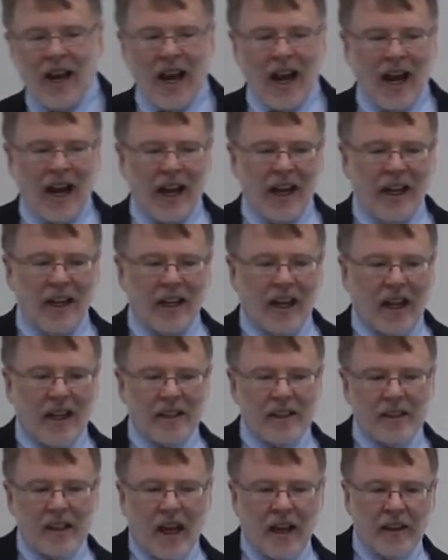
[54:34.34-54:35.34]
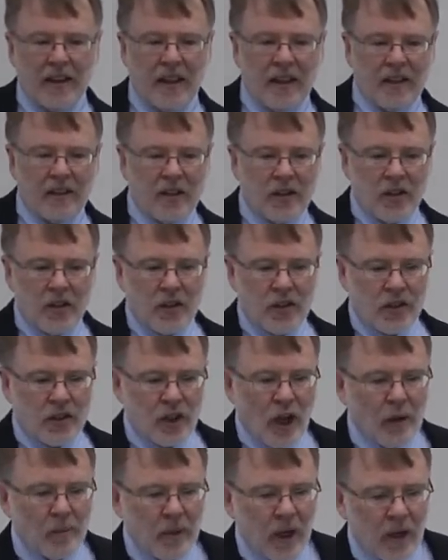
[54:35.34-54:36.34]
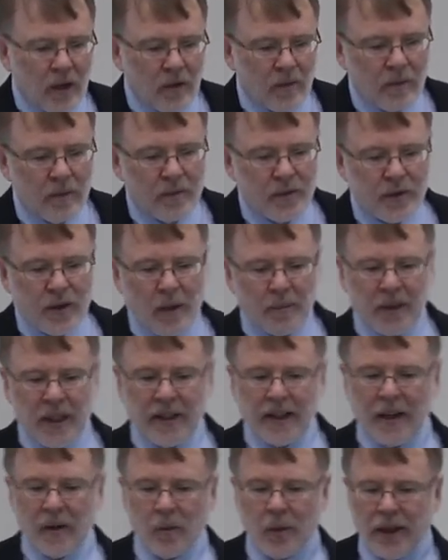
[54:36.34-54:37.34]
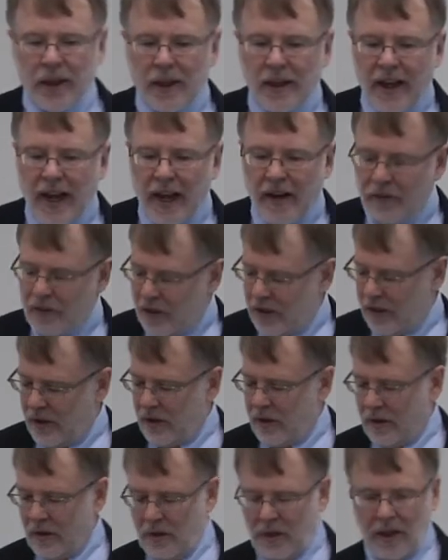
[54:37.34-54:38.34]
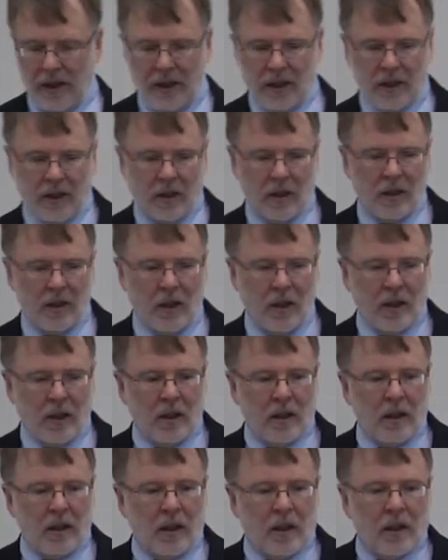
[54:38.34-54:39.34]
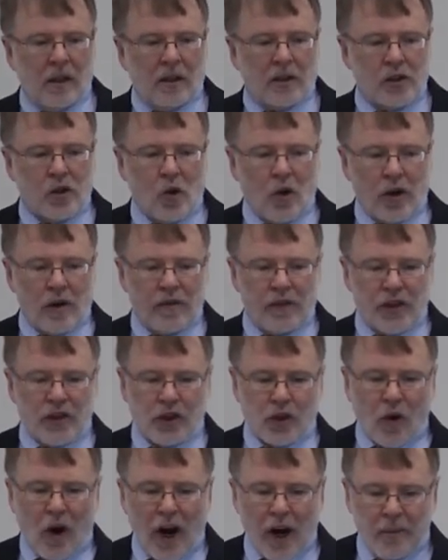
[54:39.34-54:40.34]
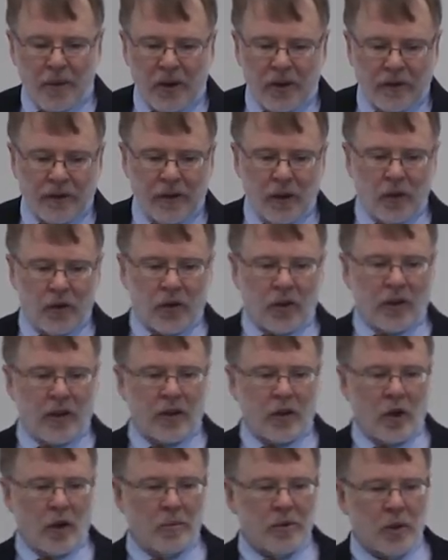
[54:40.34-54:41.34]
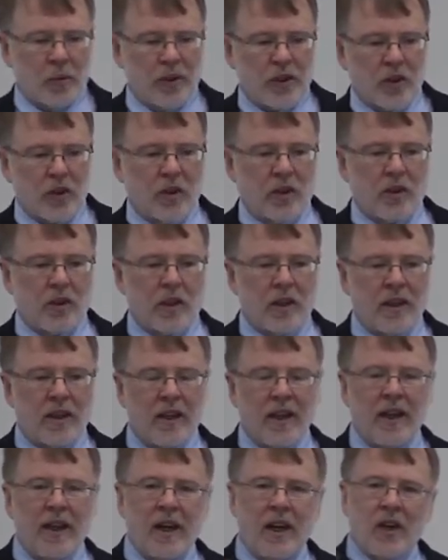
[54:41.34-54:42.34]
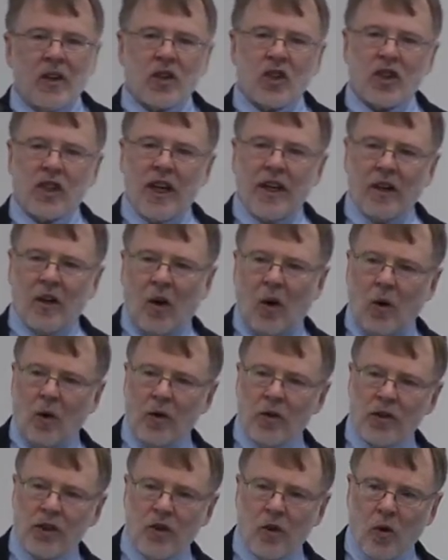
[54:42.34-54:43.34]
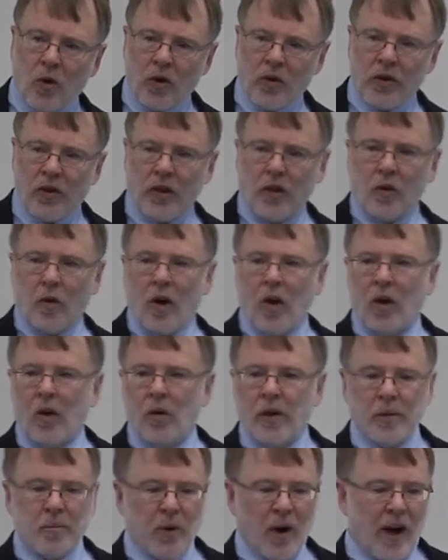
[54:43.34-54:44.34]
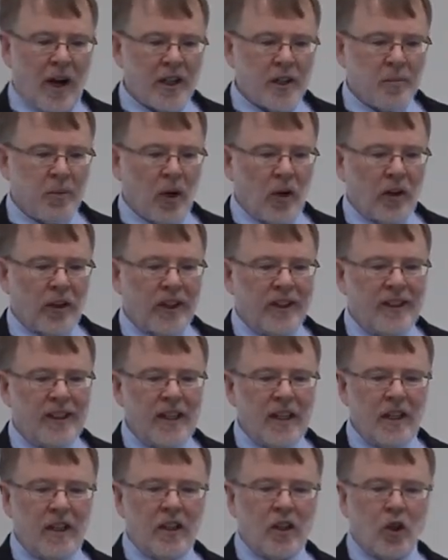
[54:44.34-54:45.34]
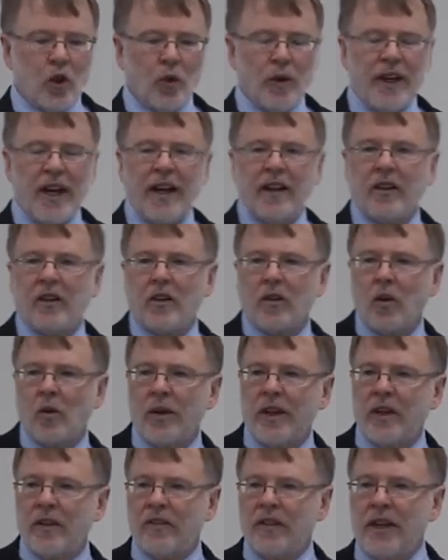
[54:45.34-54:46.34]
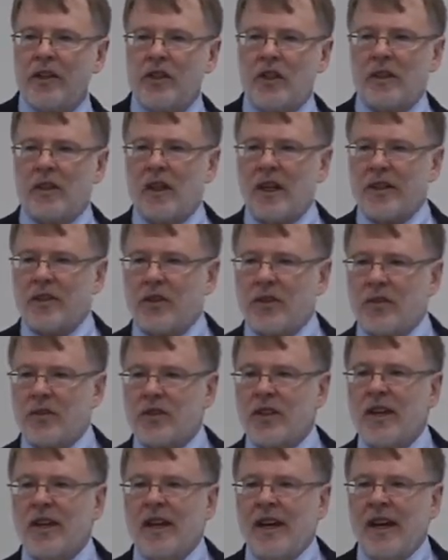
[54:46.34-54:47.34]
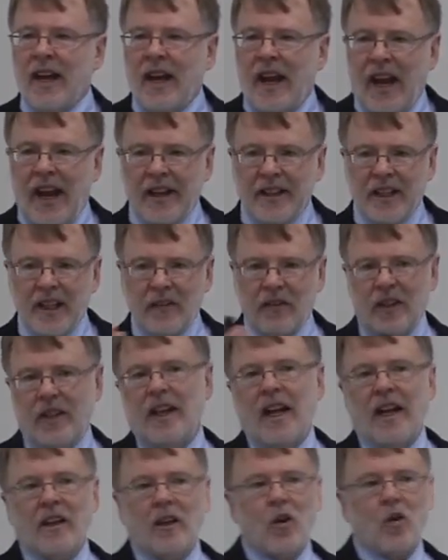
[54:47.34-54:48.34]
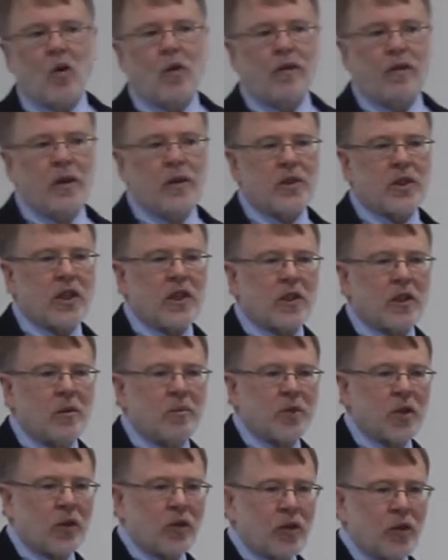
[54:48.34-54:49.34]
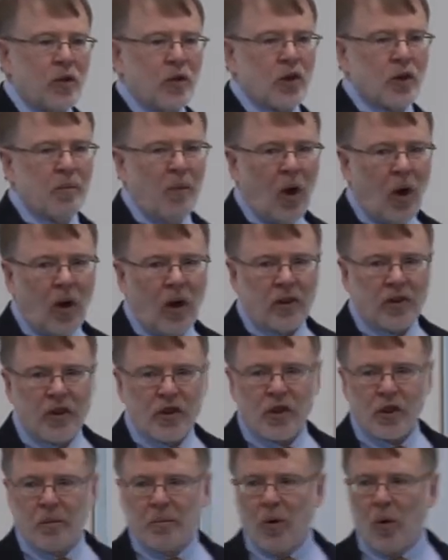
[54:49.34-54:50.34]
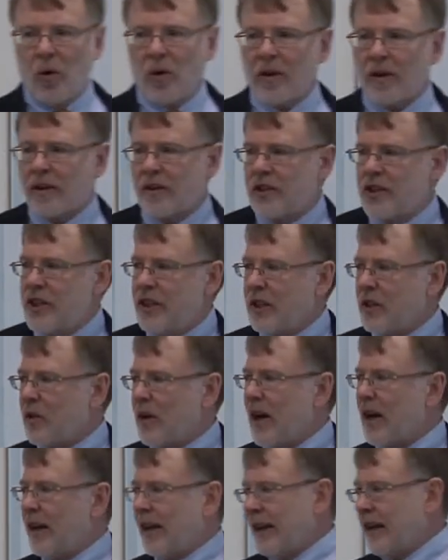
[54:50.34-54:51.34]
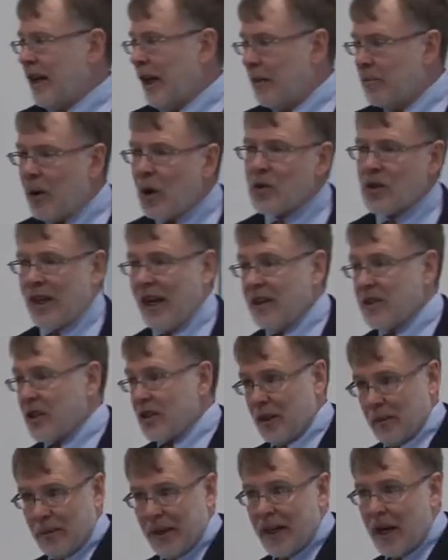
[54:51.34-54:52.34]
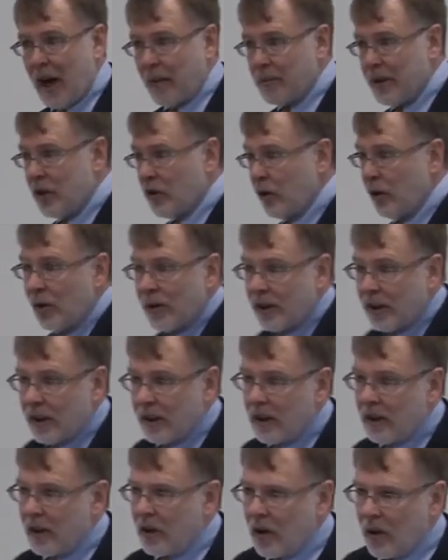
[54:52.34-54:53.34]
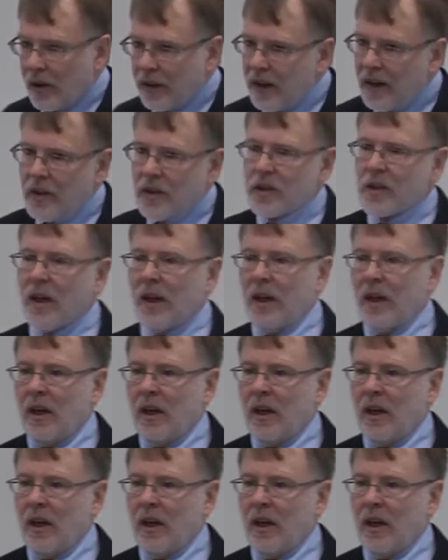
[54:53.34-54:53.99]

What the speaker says: I think this is something that we have to sort of describe in the future in terms of research. Stakeholders, in order to grow and prosper, are going to need to create their own innovation clusters. And given that local food systems are too small to support in most cases, it may not be true in the Northeast.